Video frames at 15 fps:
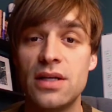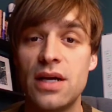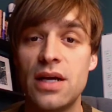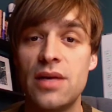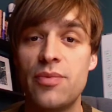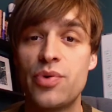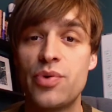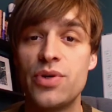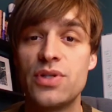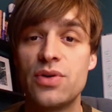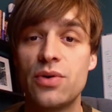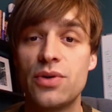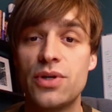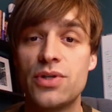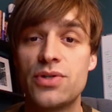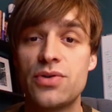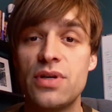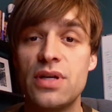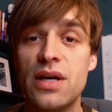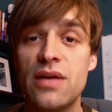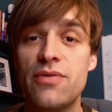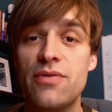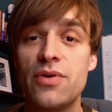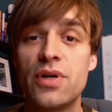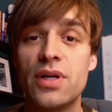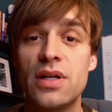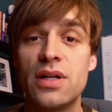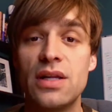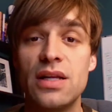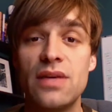and preschool, nursery, if you
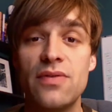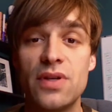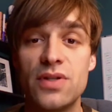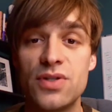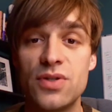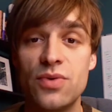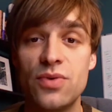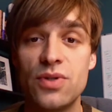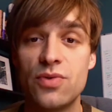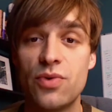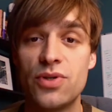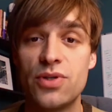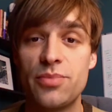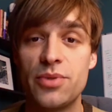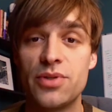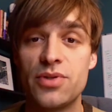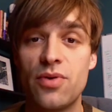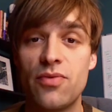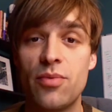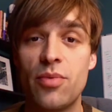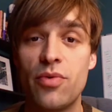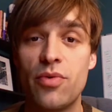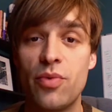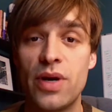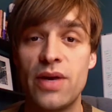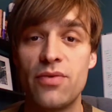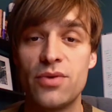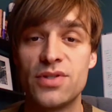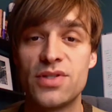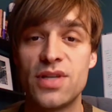can leave as soon as worship is over, when
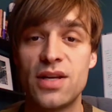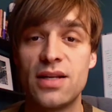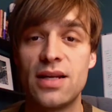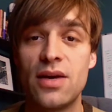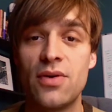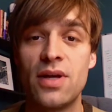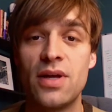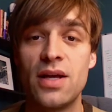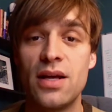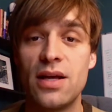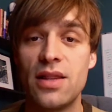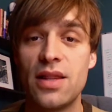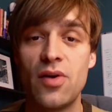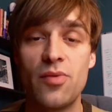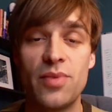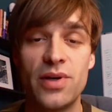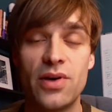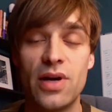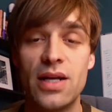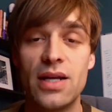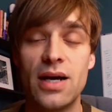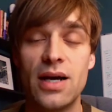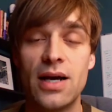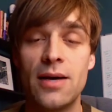everyone's sitting down, that would be great.